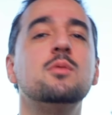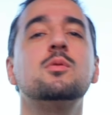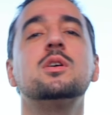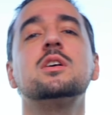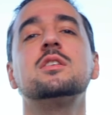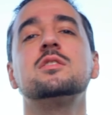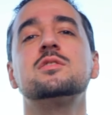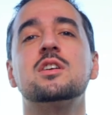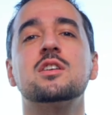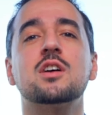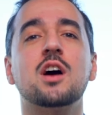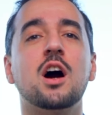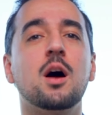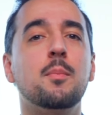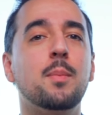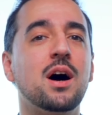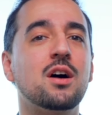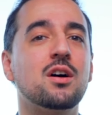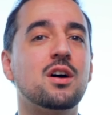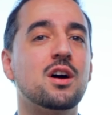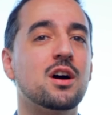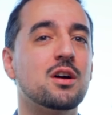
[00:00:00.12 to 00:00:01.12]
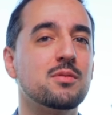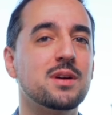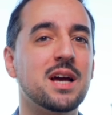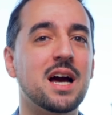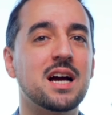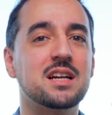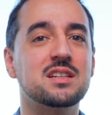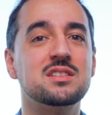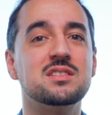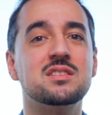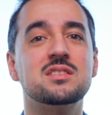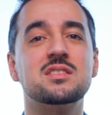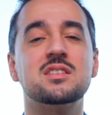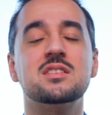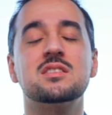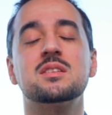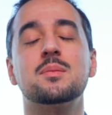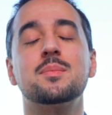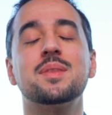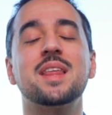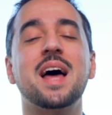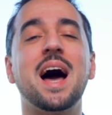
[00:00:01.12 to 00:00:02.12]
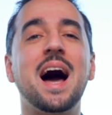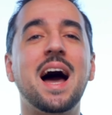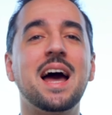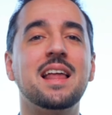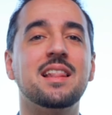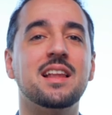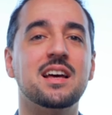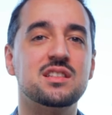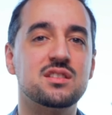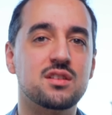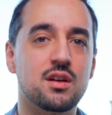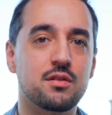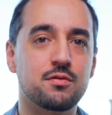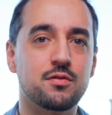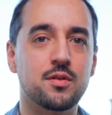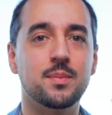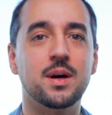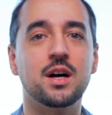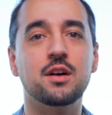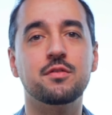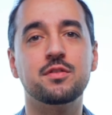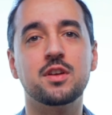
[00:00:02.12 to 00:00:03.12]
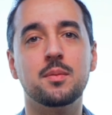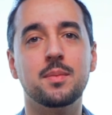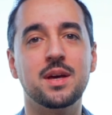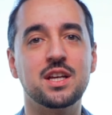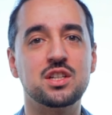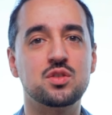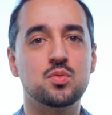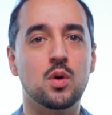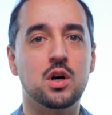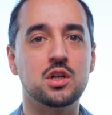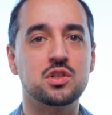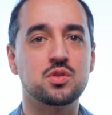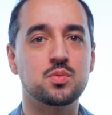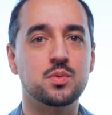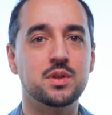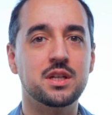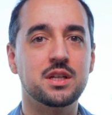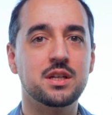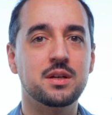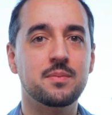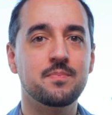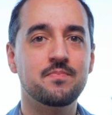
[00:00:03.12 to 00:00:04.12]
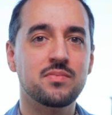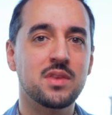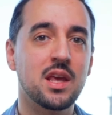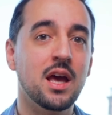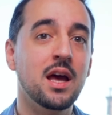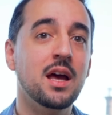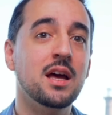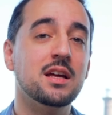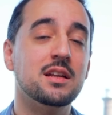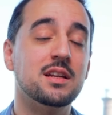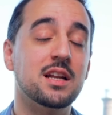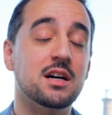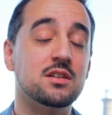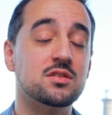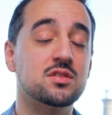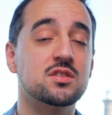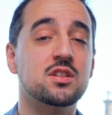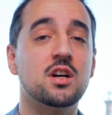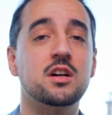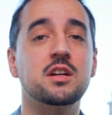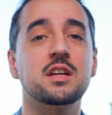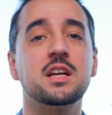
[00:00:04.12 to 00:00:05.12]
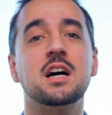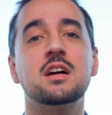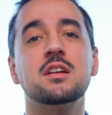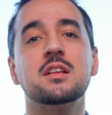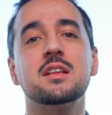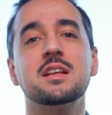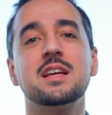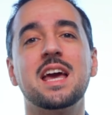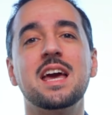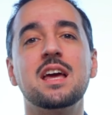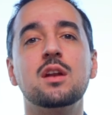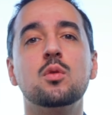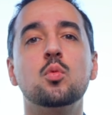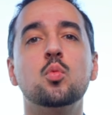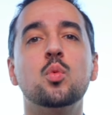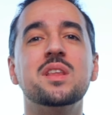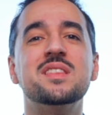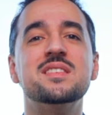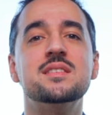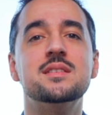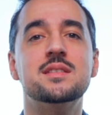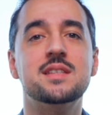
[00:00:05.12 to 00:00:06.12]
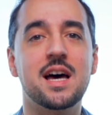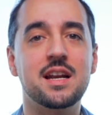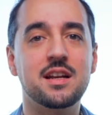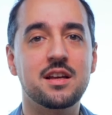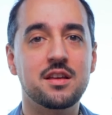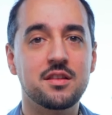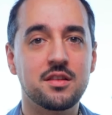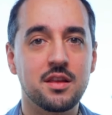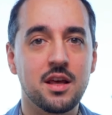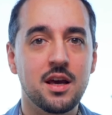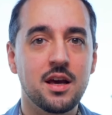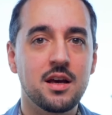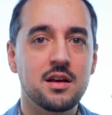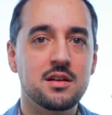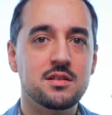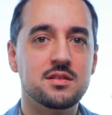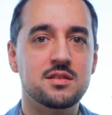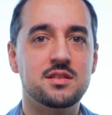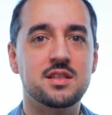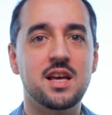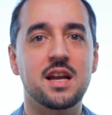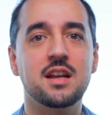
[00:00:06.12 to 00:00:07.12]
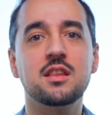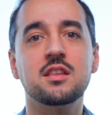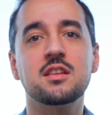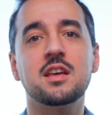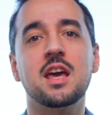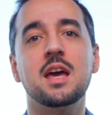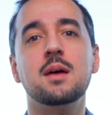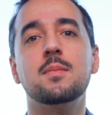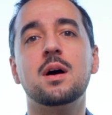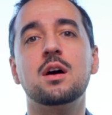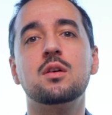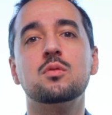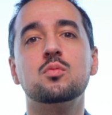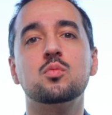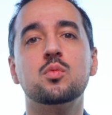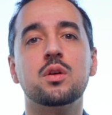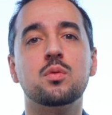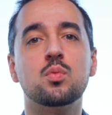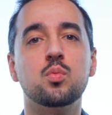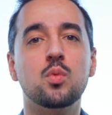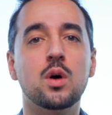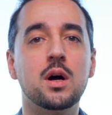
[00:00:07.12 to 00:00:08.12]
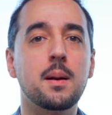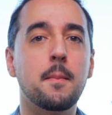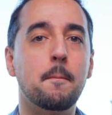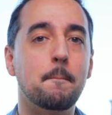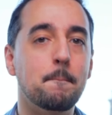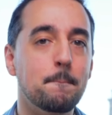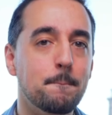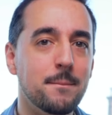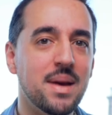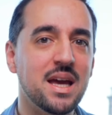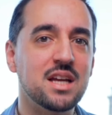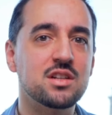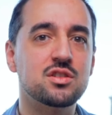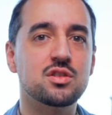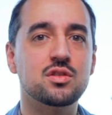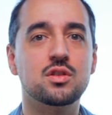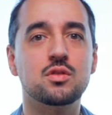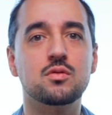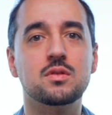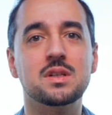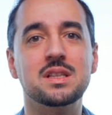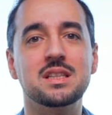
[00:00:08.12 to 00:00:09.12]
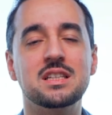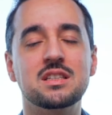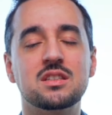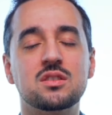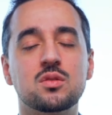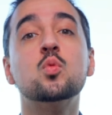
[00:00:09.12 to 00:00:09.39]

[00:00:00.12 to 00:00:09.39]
we're going to talk about our reactions to some of the highlights from LVMH Watch Week. Now, starting out of the gate with Zenith. Zenith came out with one major new release,